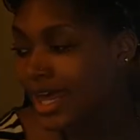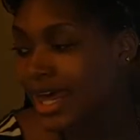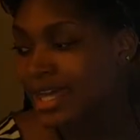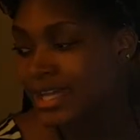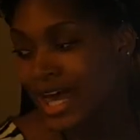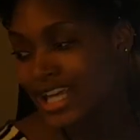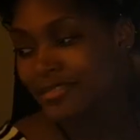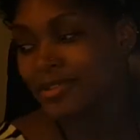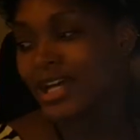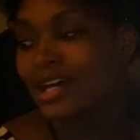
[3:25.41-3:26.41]
And
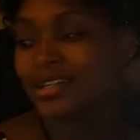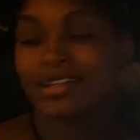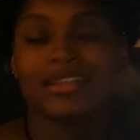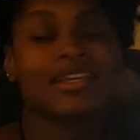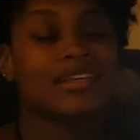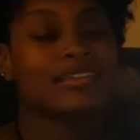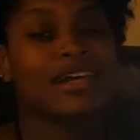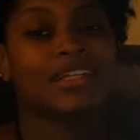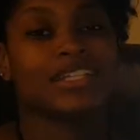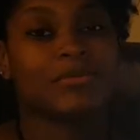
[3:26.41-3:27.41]
last but not least,
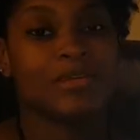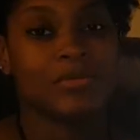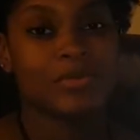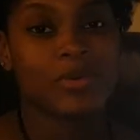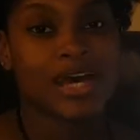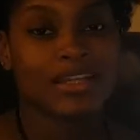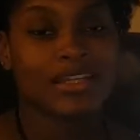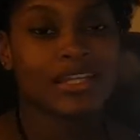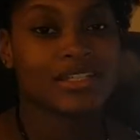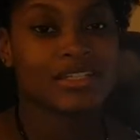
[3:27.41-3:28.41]
I need the people who have the
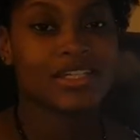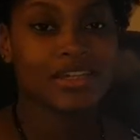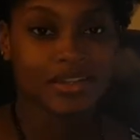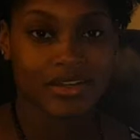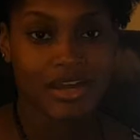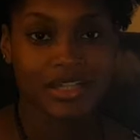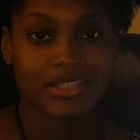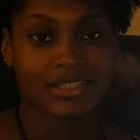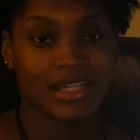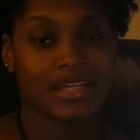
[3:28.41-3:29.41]
letter C in their card
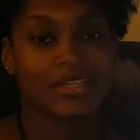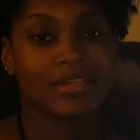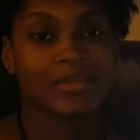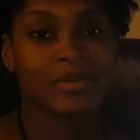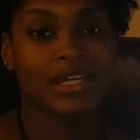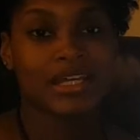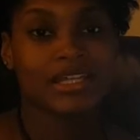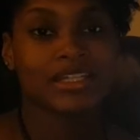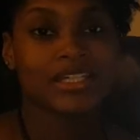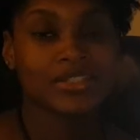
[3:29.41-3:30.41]
to stand up.
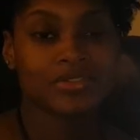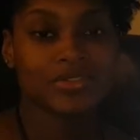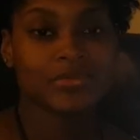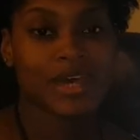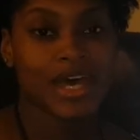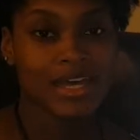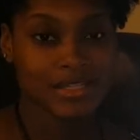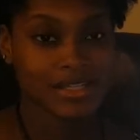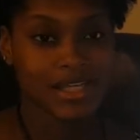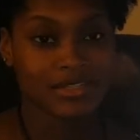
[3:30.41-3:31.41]
This group had
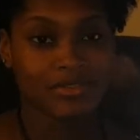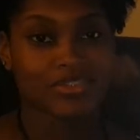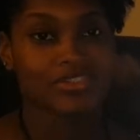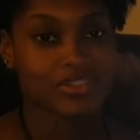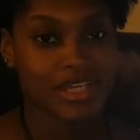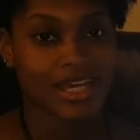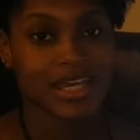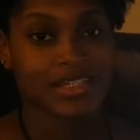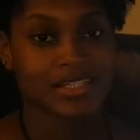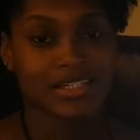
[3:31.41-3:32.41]
sex or shook
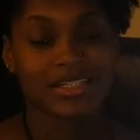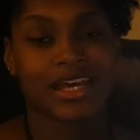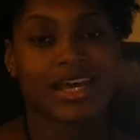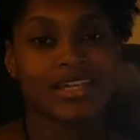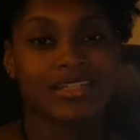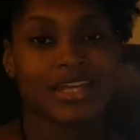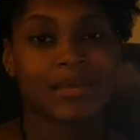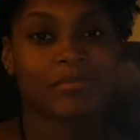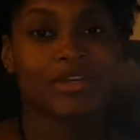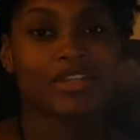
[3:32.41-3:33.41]
hands in this case,
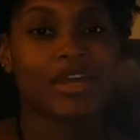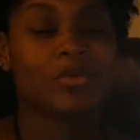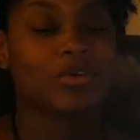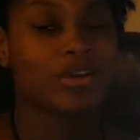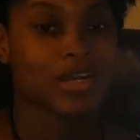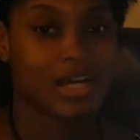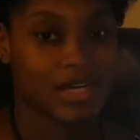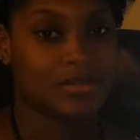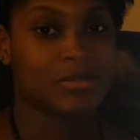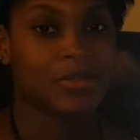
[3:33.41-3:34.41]
but they wore a
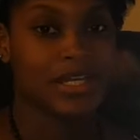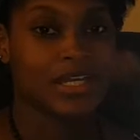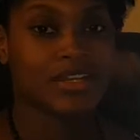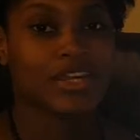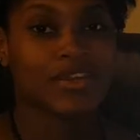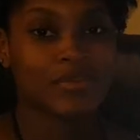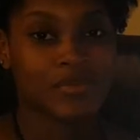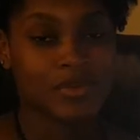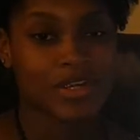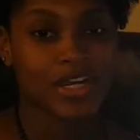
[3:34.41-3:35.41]
condom.
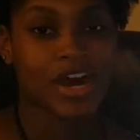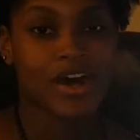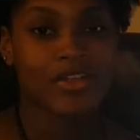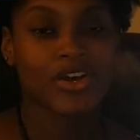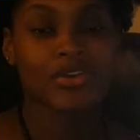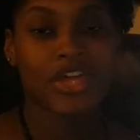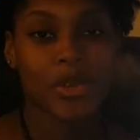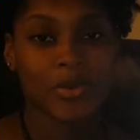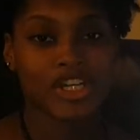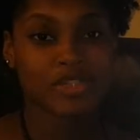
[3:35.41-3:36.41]
Therefore, although
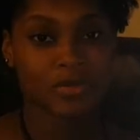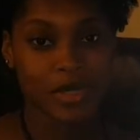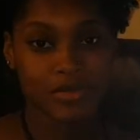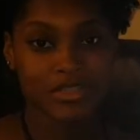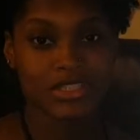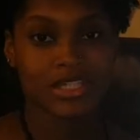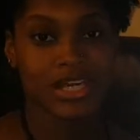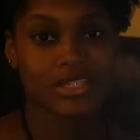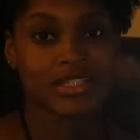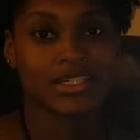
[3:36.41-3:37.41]
they were exposed to the
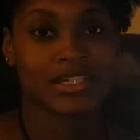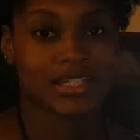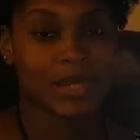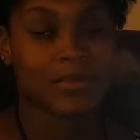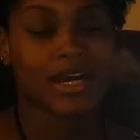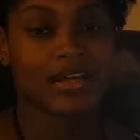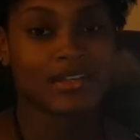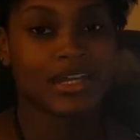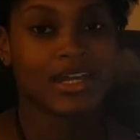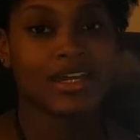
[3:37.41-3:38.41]
STDs that were
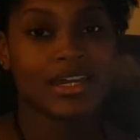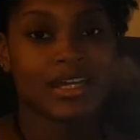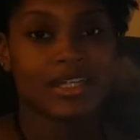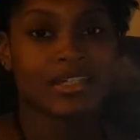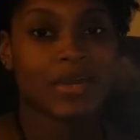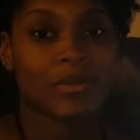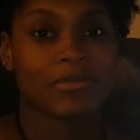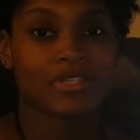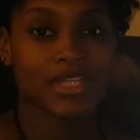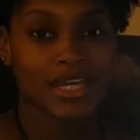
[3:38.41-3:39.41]
out there, they were
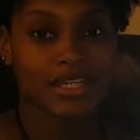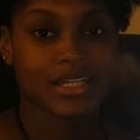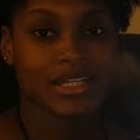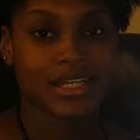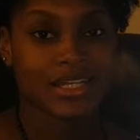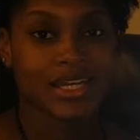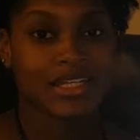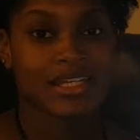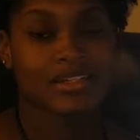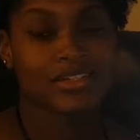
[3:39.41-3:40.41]
protected and they
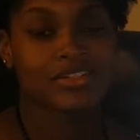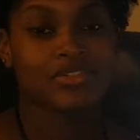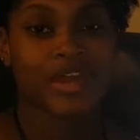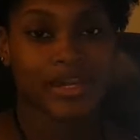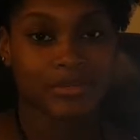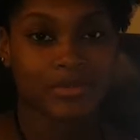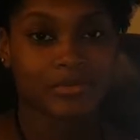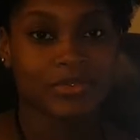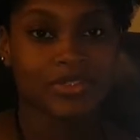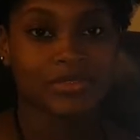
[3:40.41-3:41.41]
didn't contract them
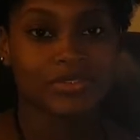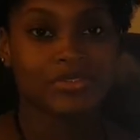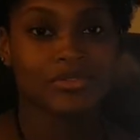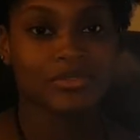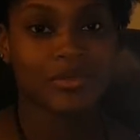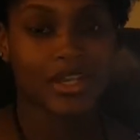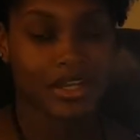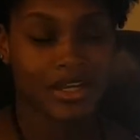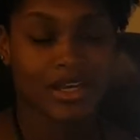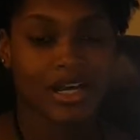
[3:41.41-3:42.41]
due to
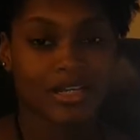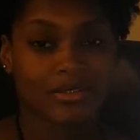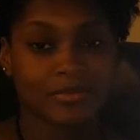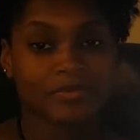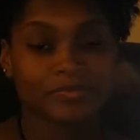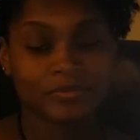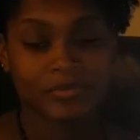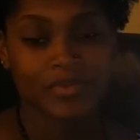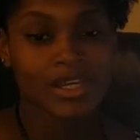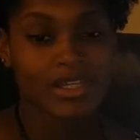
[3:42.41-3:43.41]
wearing a condom.
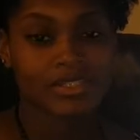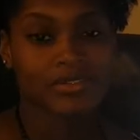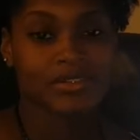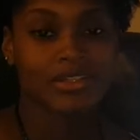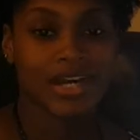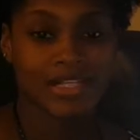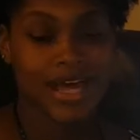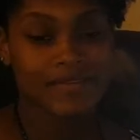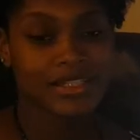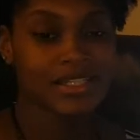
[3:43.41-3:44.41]
So you guys
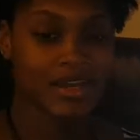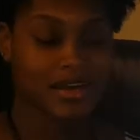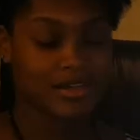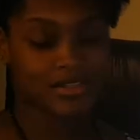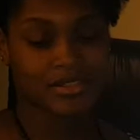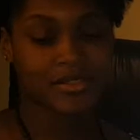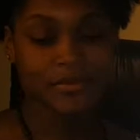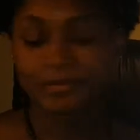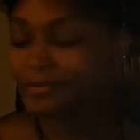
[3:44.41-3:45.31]
have a seat also.